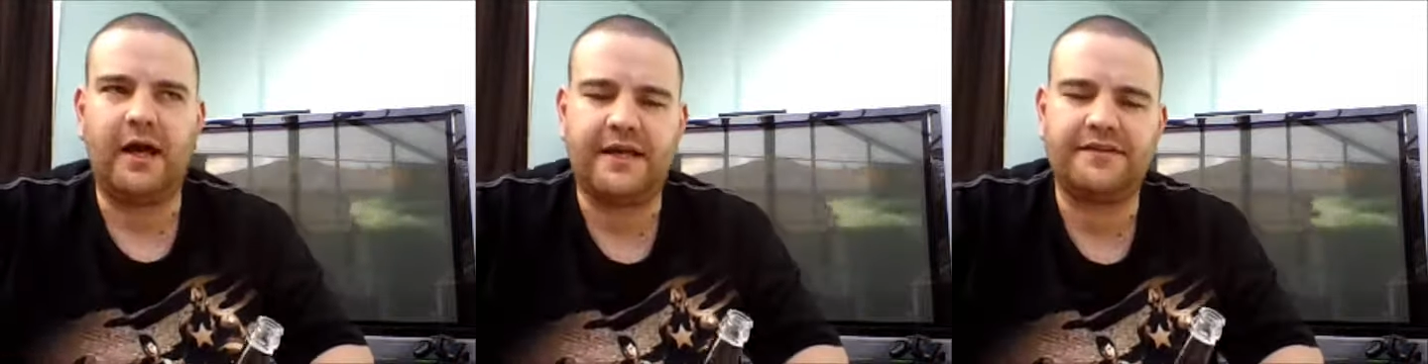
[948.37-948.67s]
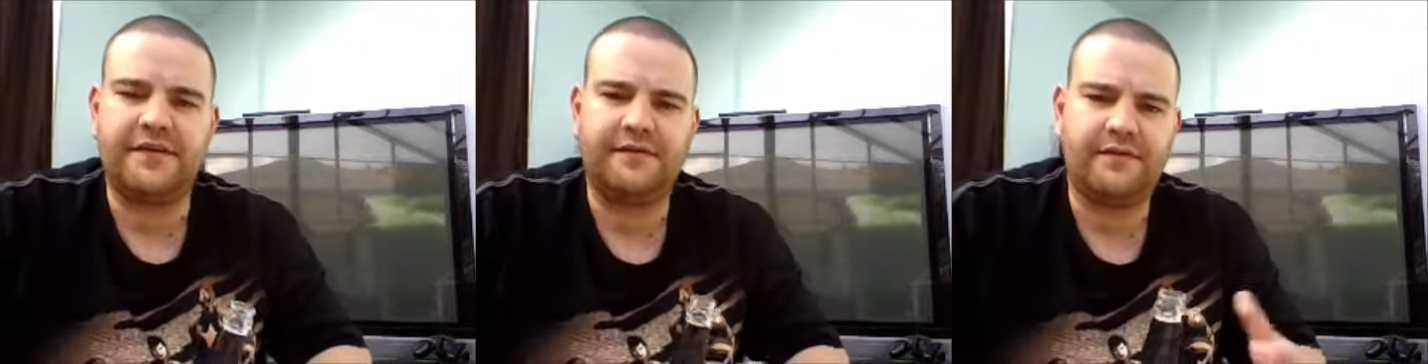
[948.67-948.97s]
I
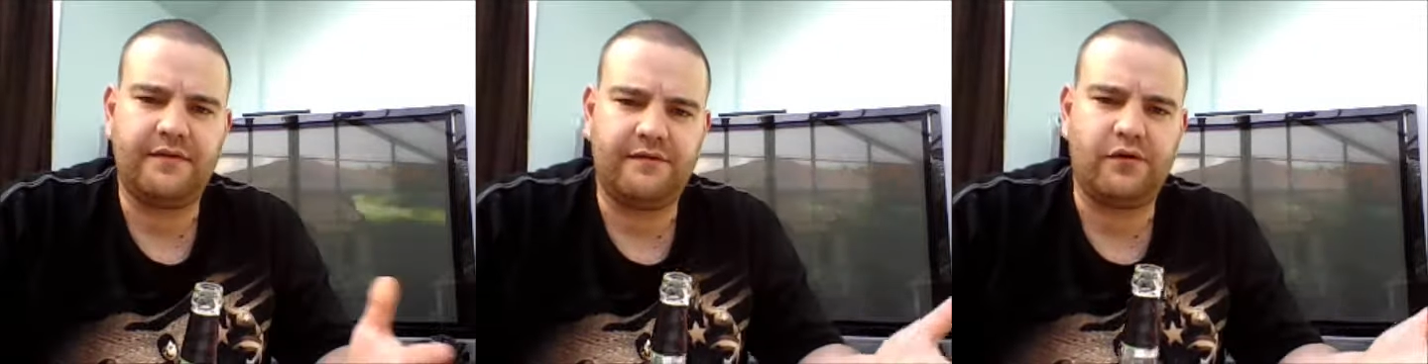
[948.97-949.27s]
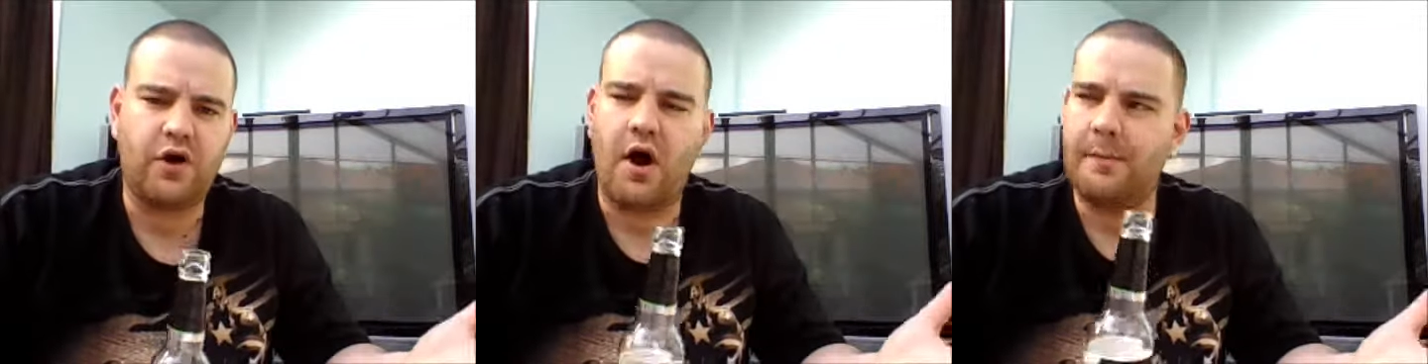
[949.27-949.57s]
guess, if
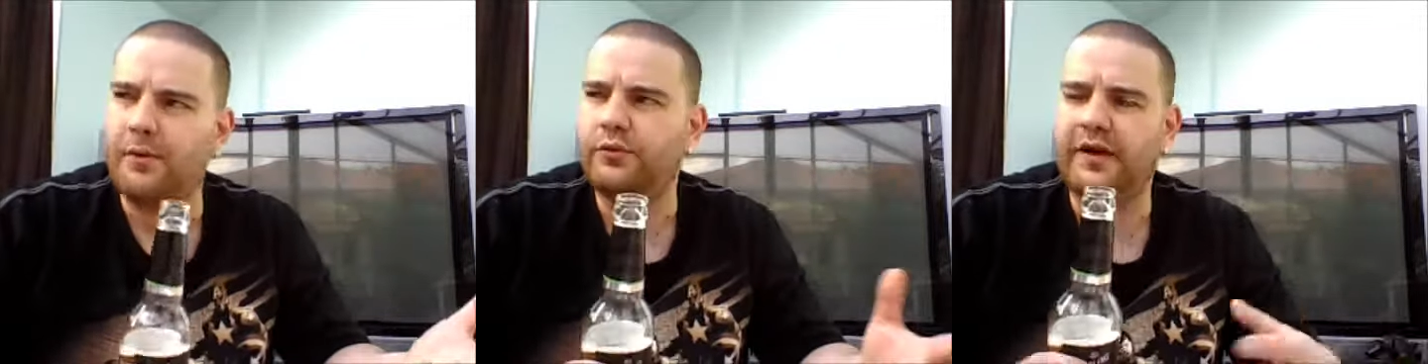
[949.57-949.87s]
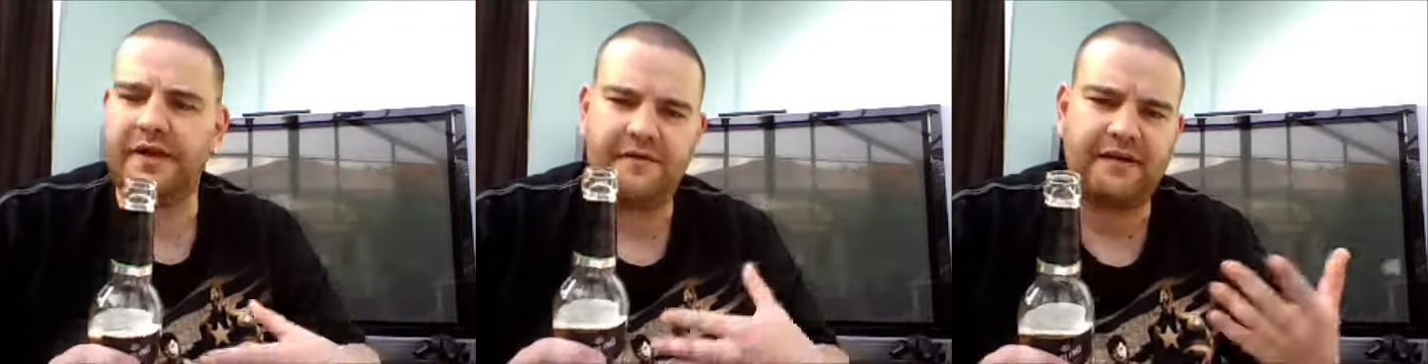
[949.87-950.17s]
for a car
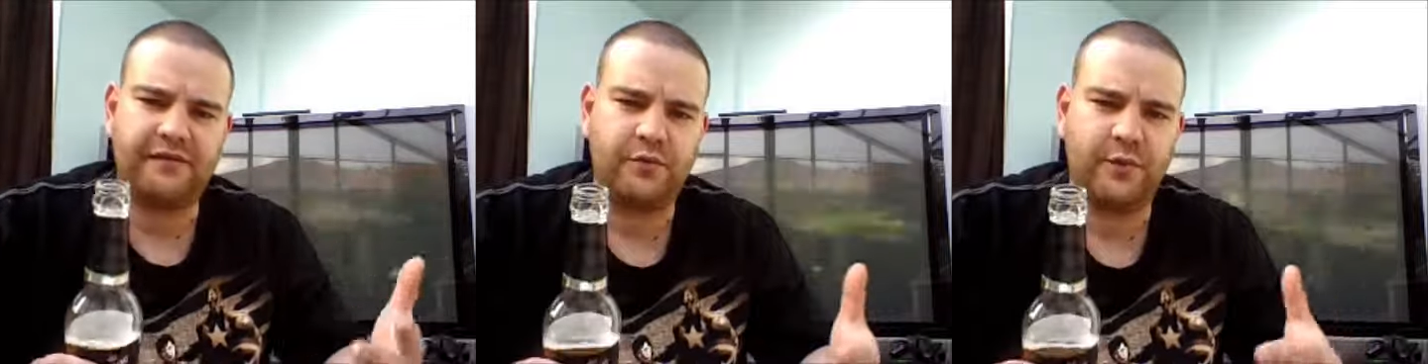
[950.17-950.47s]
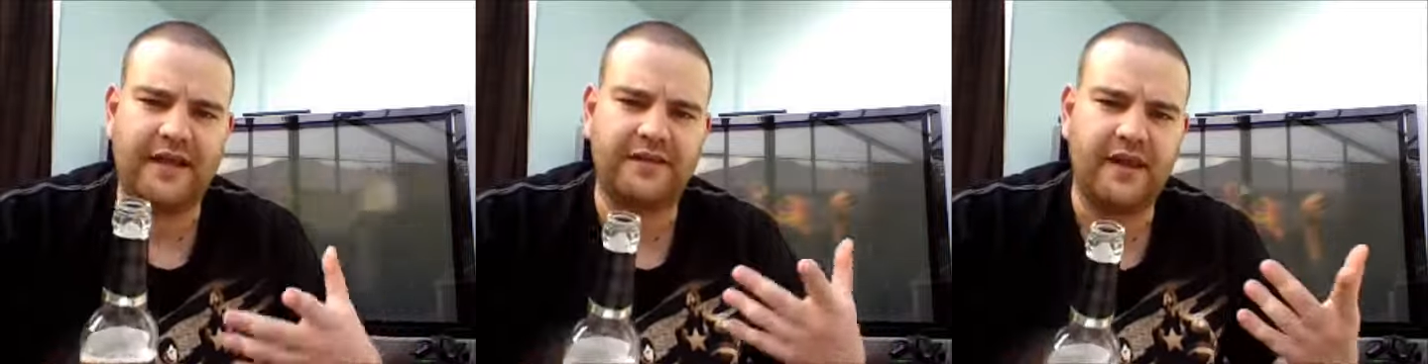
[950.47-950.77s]
boot, in the fact, if you
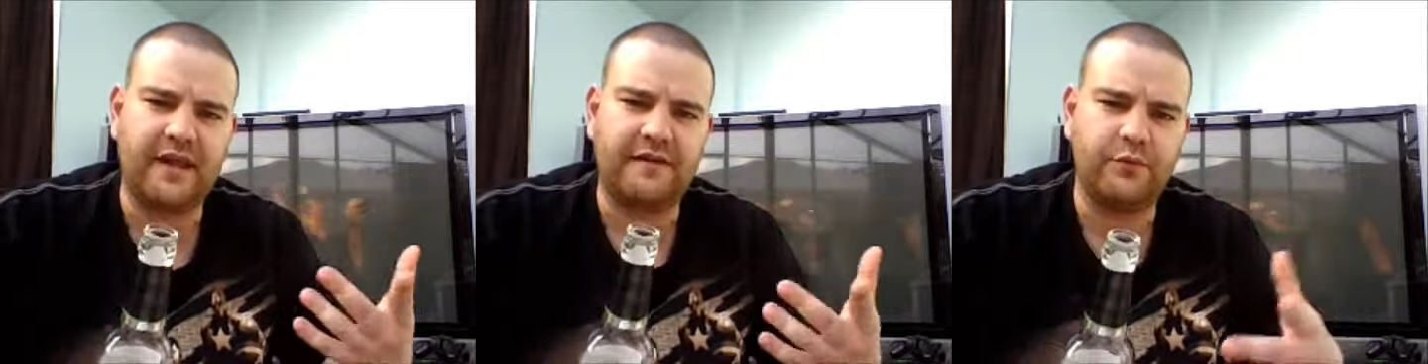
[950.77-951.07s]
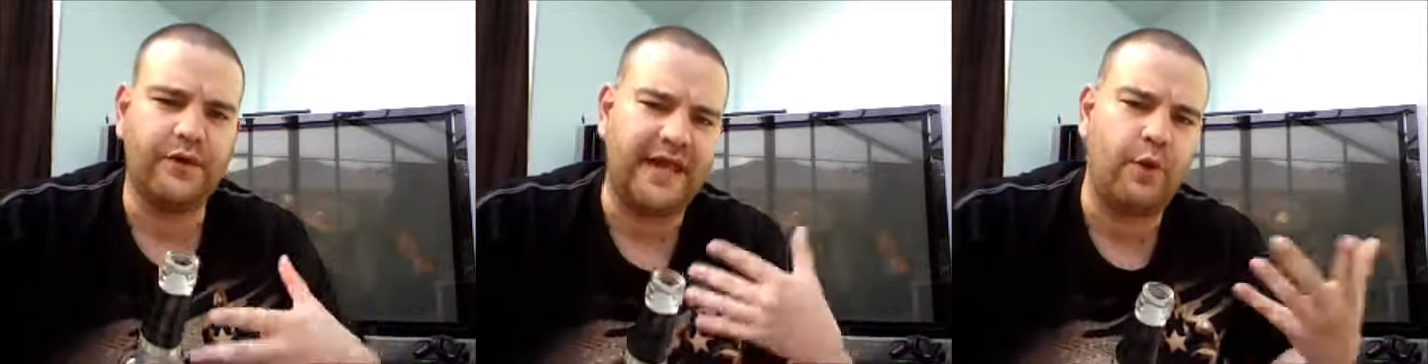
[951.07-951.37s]
want to get there,
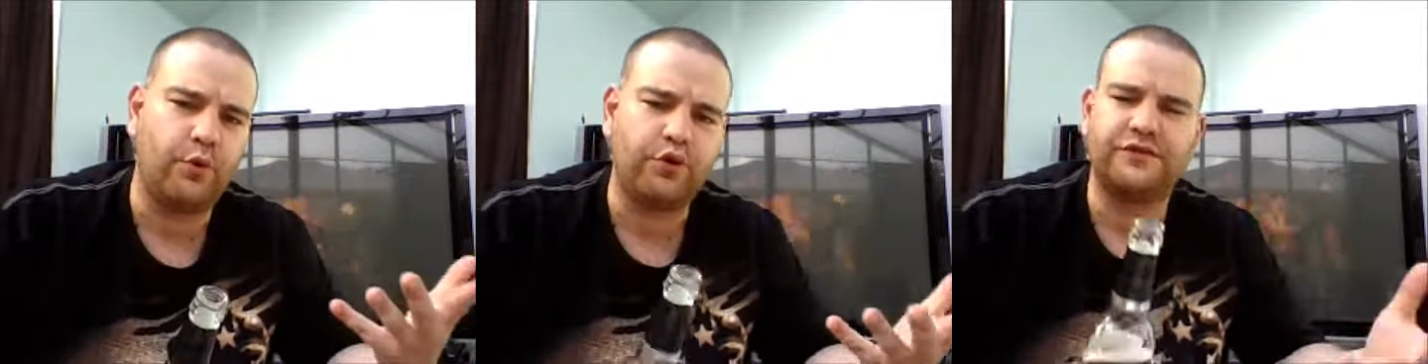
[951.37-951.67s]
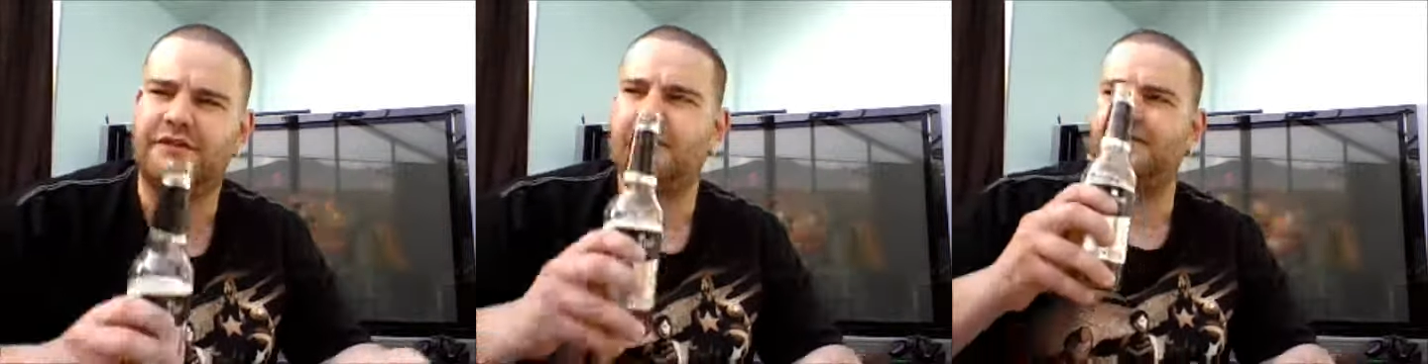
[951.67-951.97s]
if you want to get all the
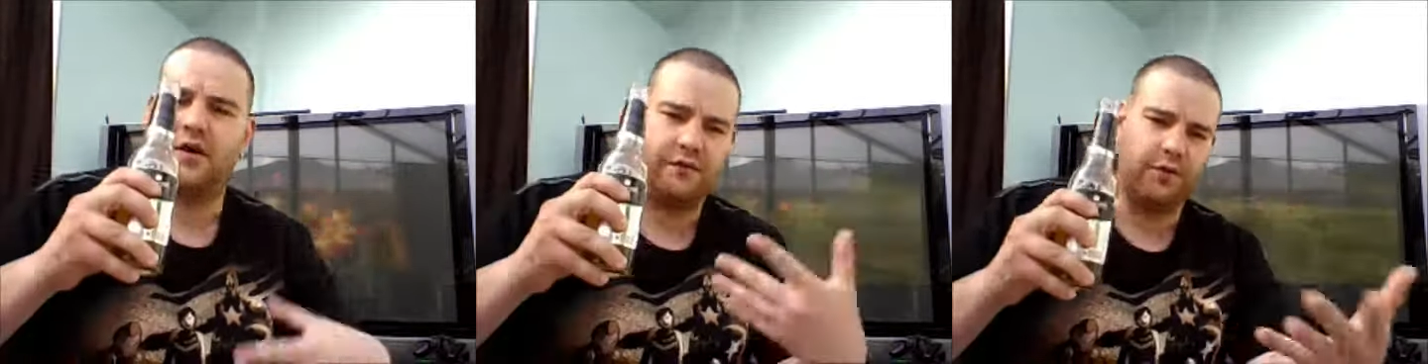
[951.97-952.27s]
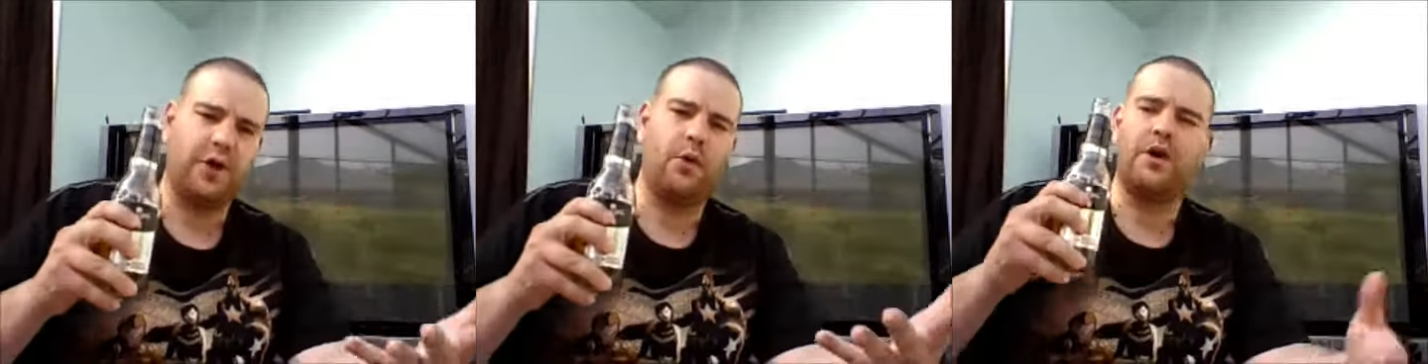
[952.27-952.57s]
good stuff, if you
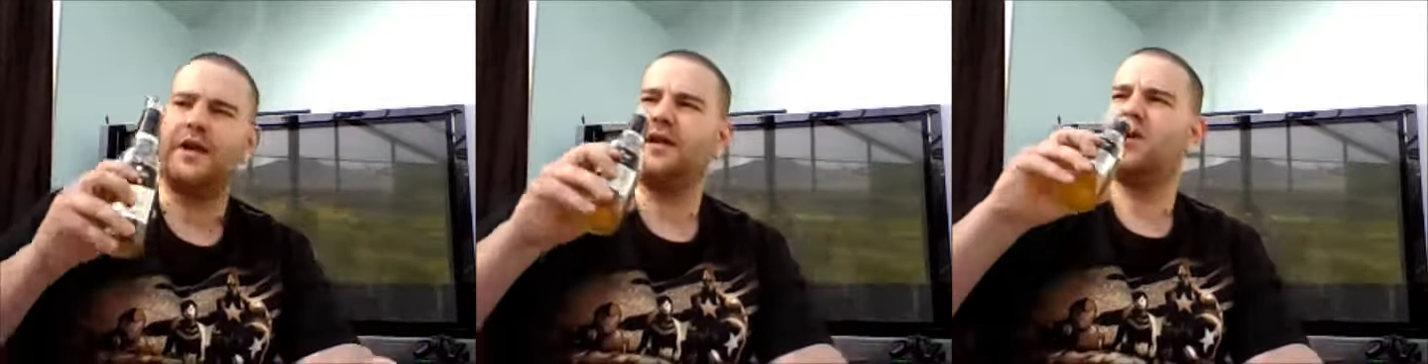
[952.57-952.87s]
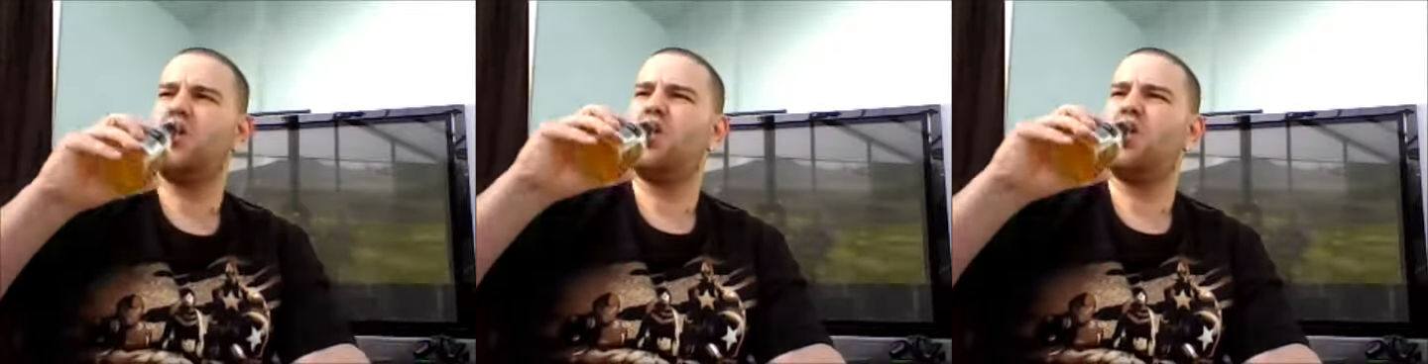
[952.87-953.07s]
want to go early.